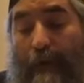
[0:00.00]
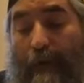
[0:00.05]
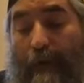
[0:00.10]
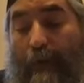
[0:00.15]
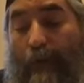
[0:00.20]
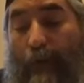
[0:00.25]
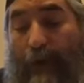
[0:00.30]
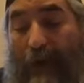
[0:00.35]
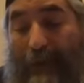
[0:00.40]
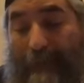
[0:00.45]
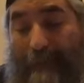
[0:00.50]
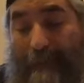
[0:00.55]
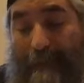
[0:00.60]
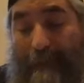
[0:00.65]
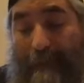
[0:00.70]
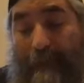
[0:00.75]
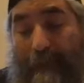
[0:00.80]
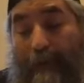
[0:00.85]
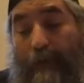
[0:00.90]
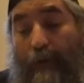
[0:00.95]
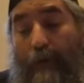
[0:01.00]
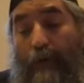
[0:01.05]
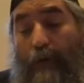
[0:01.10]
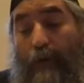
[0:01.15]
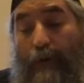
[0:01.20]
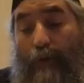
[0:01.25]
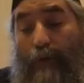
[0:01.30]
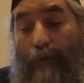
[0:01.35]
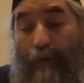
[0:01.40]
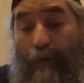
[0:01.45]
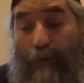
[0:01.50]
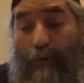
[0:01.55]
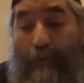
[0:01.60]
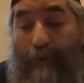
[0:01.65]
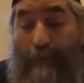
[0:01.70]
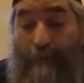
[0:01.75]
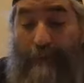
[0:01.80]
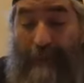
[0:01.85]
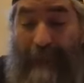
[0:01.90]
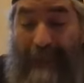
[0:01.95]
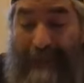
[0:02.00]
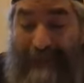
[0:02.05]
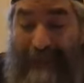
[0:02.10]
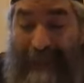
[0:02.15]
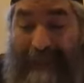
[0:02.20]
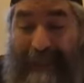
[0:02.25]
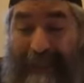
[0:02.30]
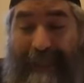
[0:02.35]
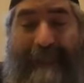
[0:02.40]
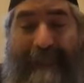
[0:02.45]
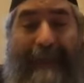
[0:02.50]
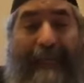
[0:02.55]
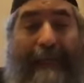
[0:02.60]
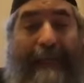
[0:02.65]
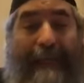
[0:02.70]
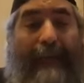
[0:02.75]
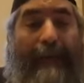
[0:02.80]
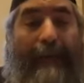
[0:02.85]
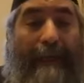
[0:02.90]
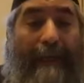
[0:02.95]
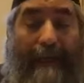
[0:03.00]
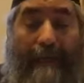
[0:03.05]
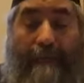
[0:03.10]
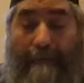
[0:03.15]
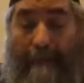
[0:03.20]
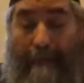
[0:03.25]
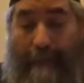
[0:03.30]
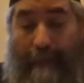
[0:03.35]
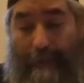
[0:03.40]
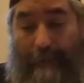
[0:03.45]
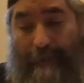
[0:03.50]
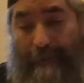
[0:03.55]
what Medaleg Alearim,